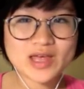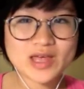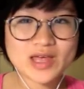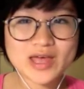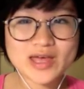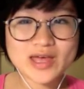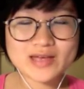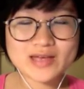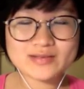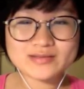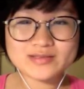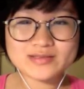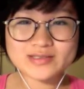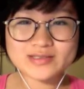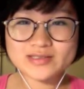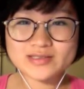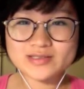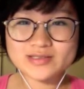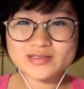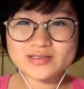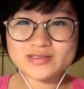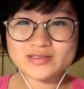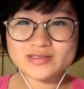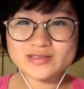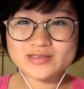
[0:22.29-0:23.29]
And
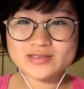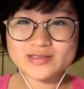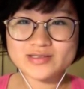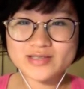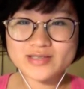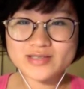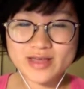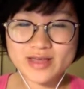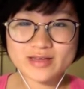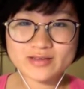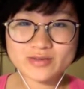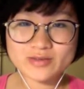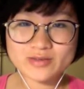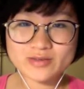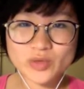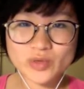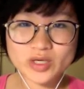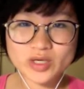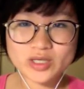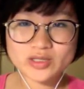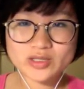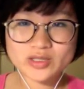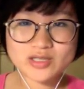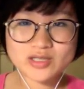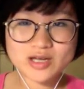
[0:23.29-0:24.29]
then
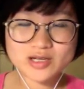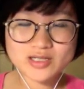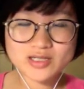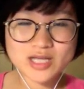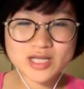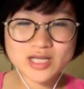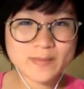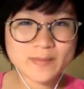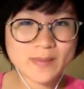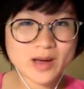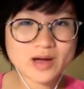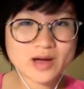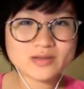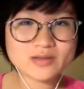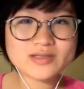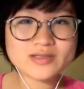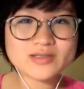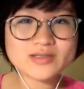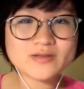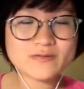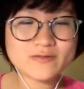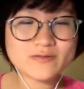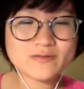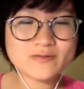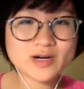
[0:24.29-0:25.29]
we talked about
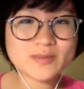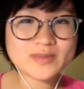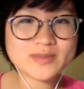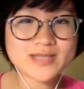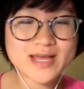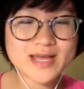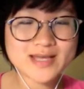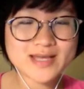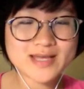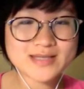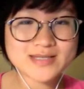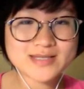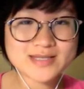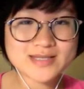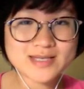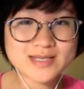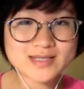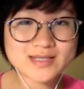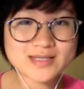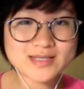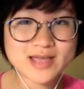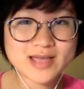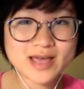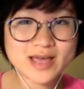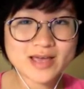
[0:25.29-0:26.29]
the verb
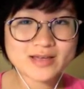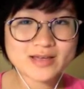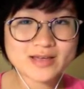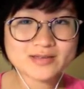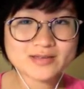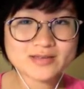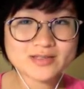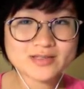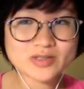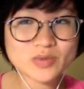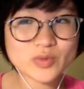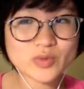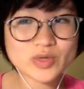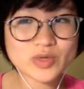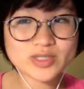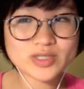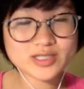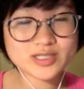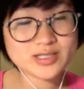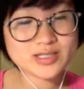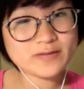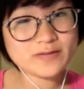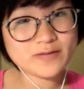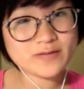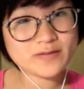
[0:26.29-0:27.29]
tenses, and we
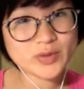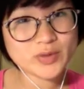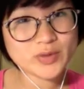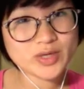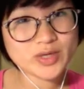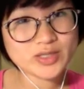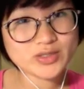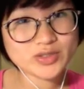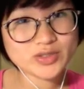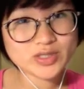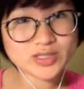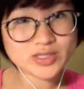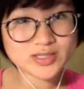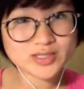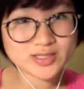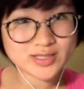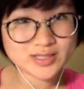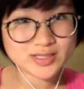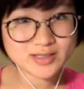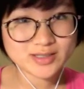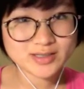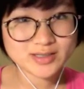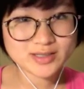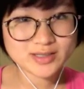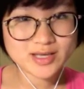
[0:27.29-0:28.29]
did a very
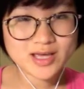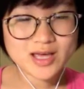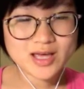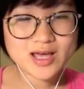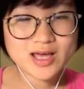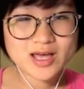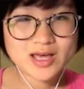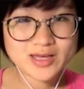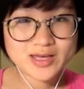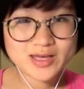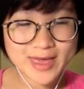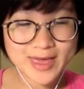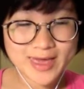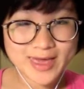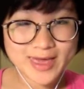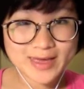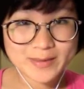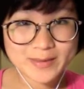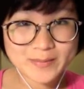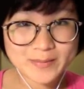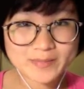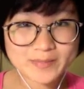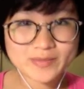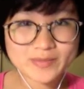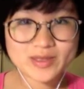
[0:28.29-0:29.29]
interesting
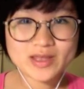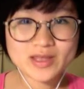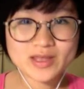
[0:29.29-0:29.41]
game.